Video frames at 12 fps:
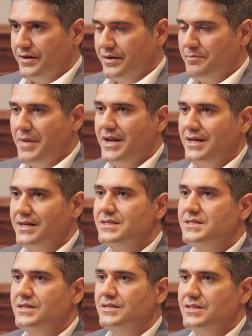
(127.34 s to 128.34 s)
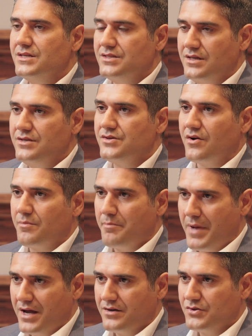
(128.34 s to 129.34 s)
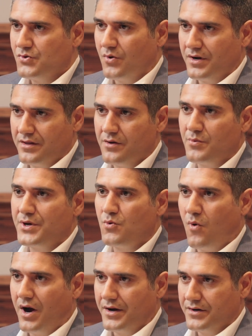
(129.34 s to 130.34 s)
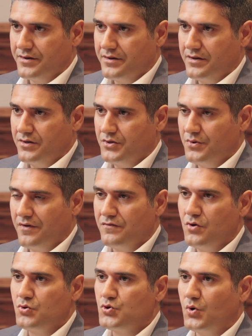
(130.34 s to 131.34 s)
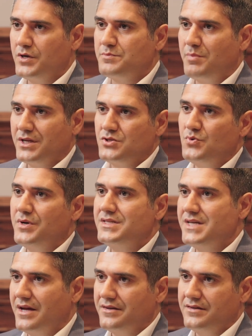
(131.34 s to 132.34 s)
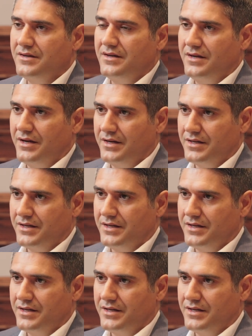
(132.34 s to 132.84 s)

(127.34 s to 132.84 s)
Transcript: In many instances, these are mandatory. They're required. You have no choice but to attend an